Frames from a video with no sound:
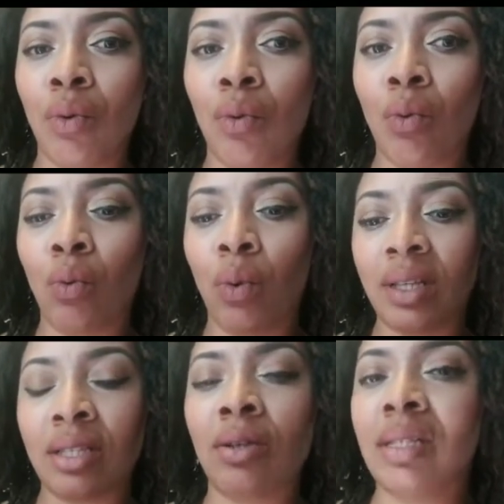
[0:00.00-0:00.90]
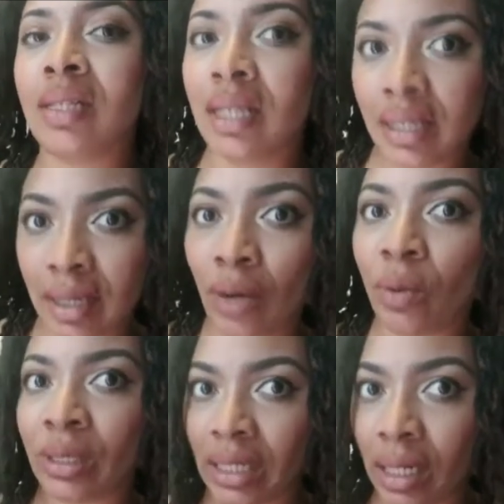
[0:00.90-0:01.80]
what's on the seats that
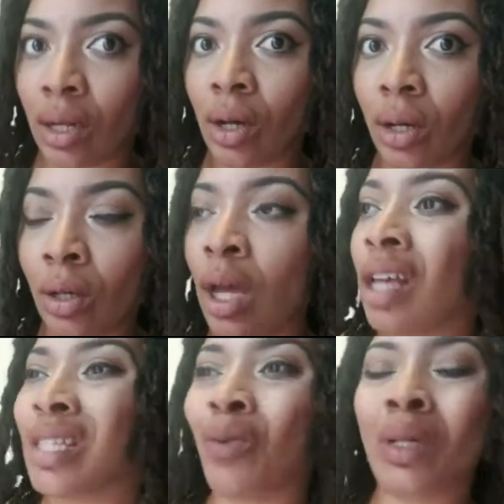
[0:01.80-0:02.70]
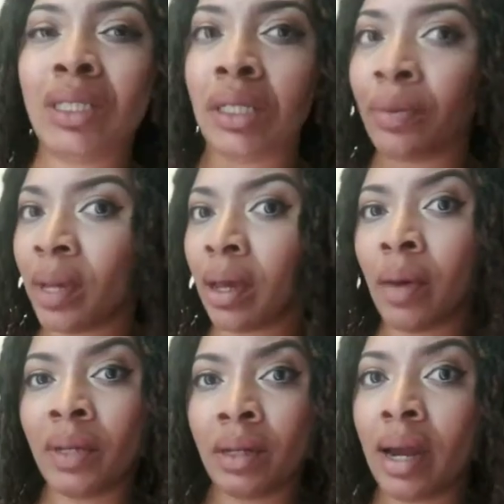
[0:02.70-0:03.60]
we're sitting on. So we shouldn't be
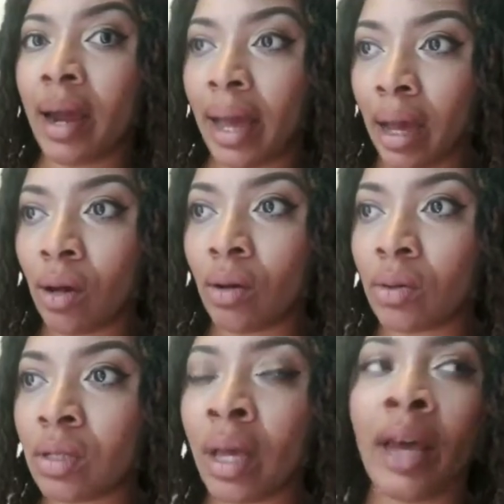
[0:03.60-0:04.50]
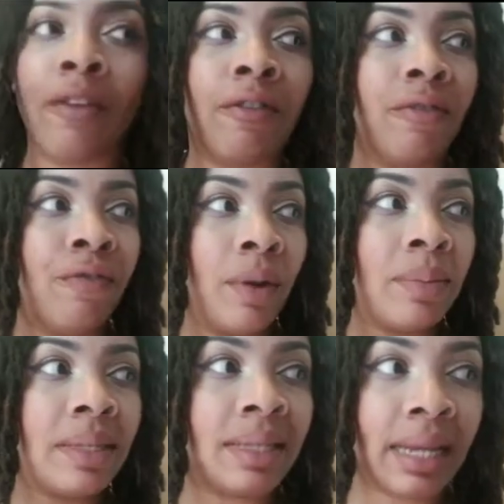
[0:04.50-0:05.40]
coming in our house
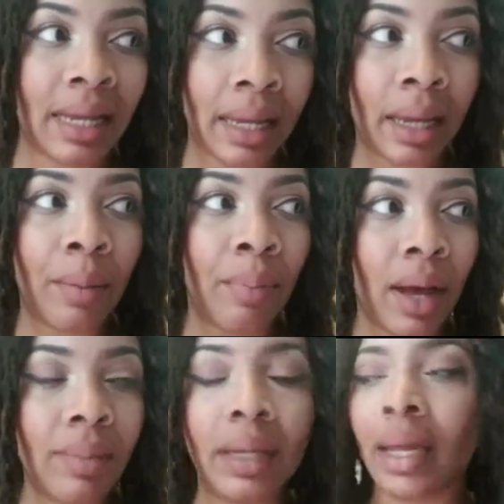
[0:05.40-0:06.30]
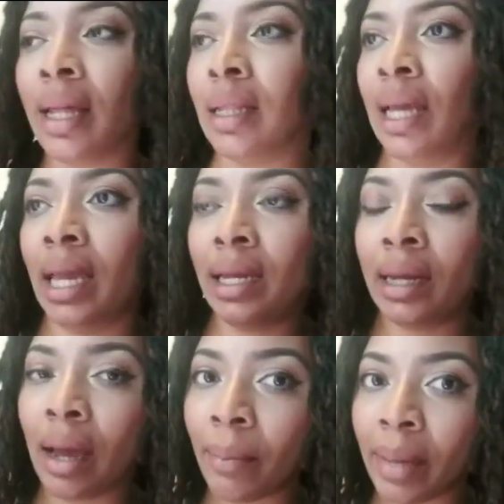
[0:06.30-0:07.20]
from sitting in public and laying
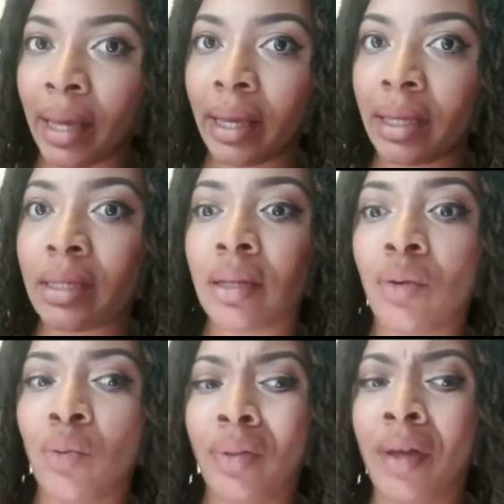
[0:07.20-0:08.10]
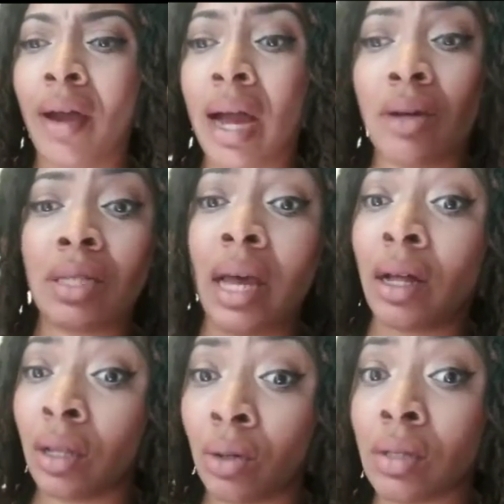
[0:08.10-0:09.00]
in our beds with our
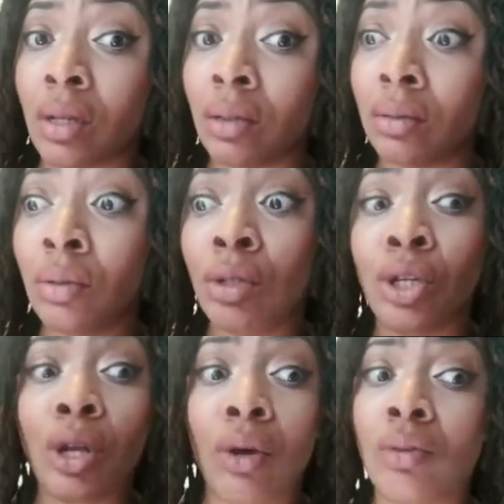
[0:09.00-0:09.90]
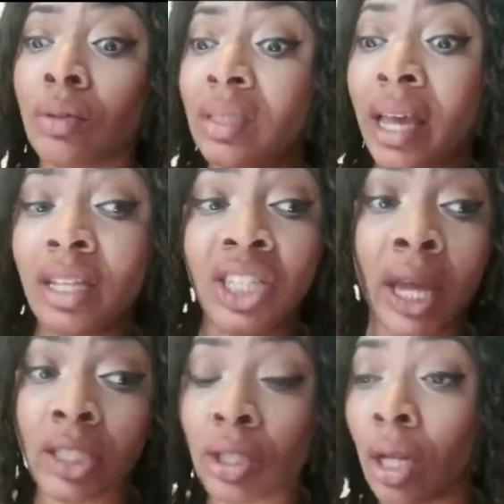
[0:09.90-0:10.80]
outside clothes on. You know, take
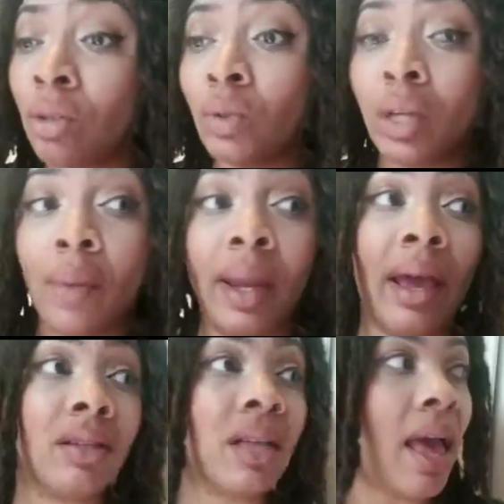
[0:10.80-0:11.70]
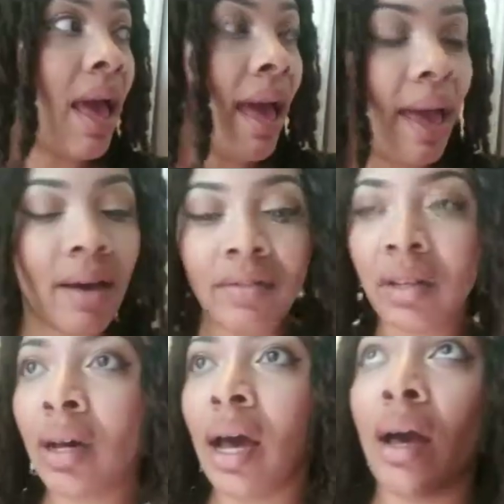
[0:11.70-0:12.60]
change your clothes when you come in the house. Have a,
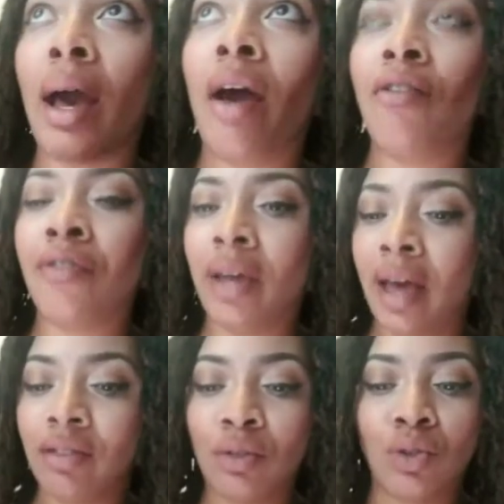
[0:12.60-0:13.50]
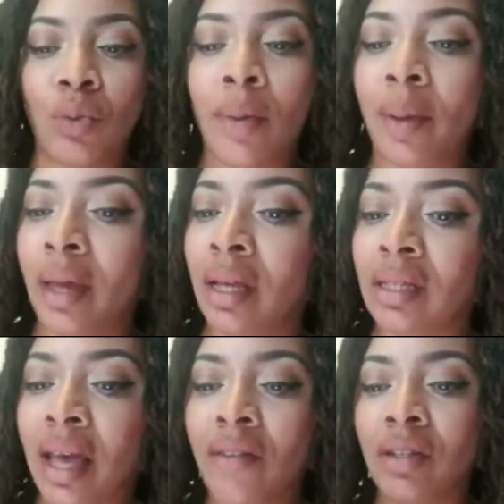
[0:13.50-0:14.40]
a outfit, have some
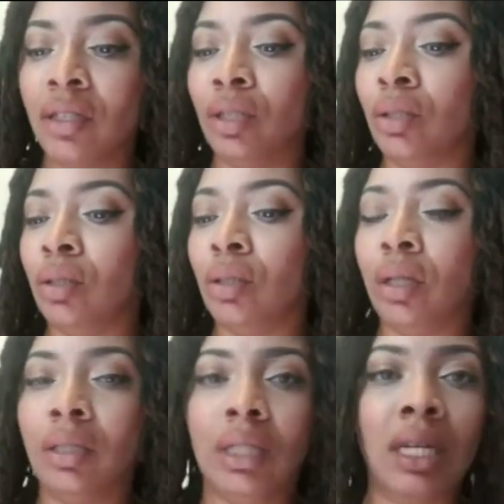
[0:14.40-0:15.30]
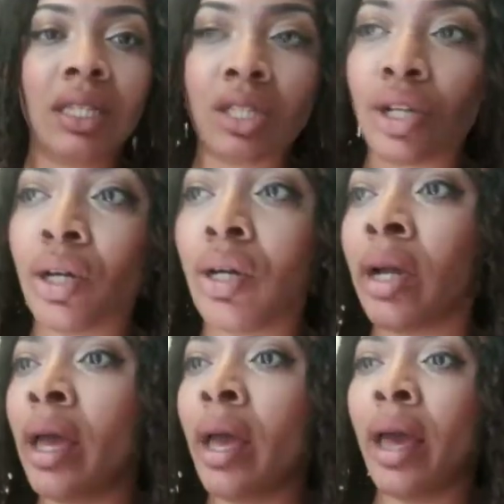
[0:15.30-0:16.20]
sweatpants, have a little a
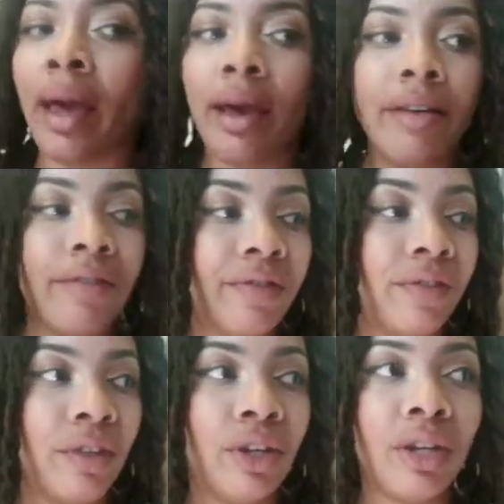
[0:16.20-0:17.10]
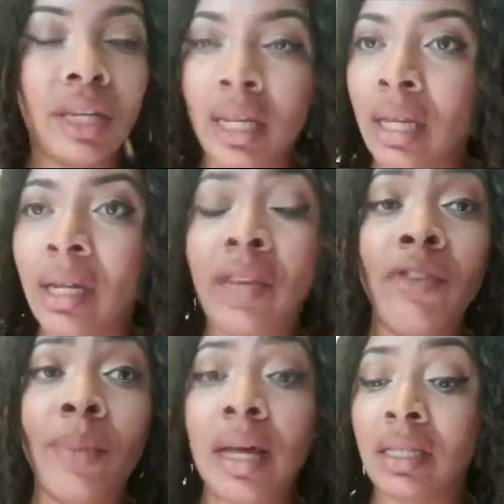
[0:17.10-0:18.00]
duster, have your kid.
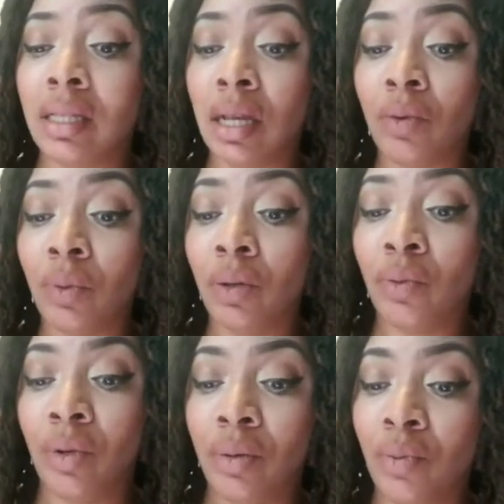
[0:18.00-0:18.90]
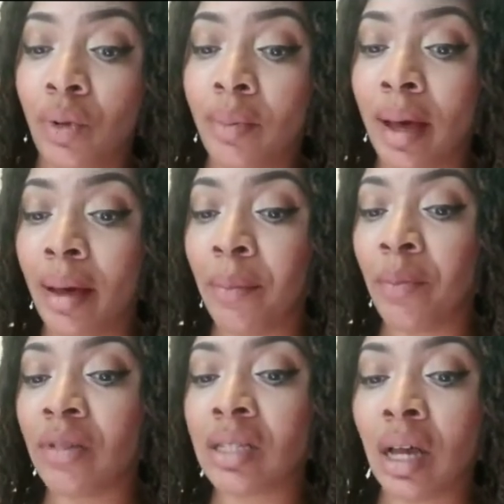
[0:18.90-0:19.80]
Even my son, when when when my
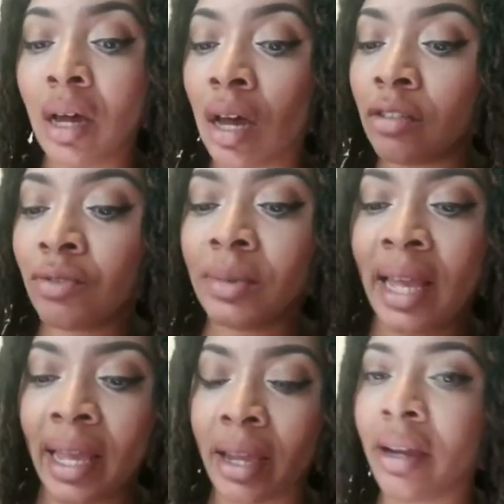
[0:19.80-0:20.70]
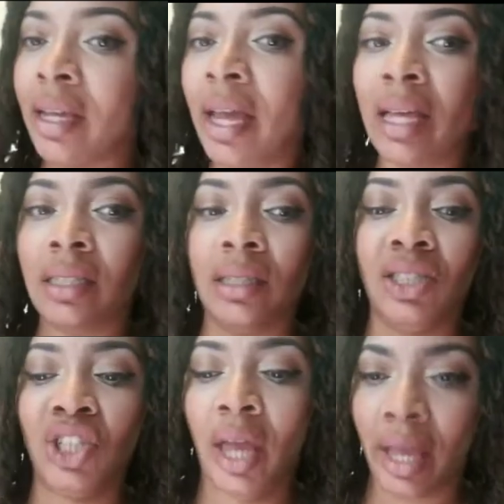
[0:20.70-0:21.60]
son comes from daycare, he has to
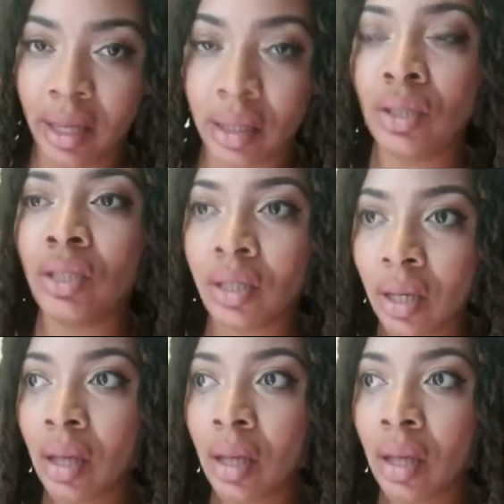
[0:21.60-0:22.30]
change